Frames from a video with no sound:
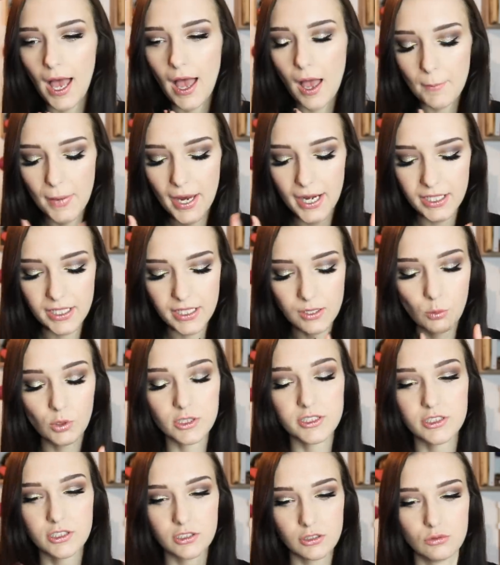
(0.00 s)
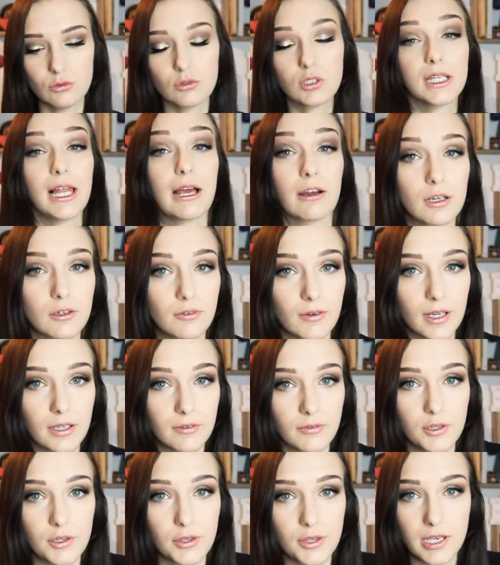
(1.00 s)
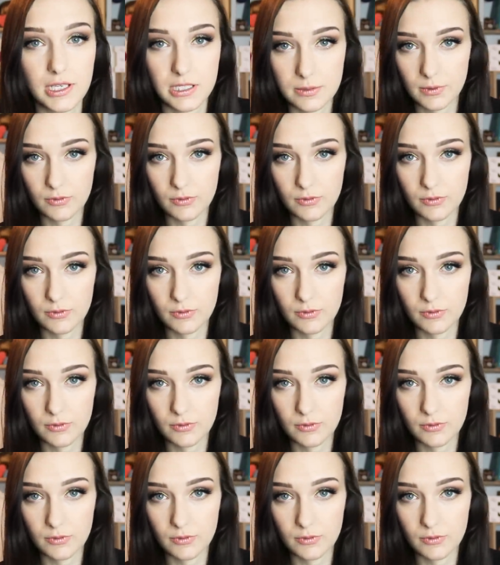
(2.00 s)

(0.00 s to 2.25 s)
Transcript: And he wants to clarify a few things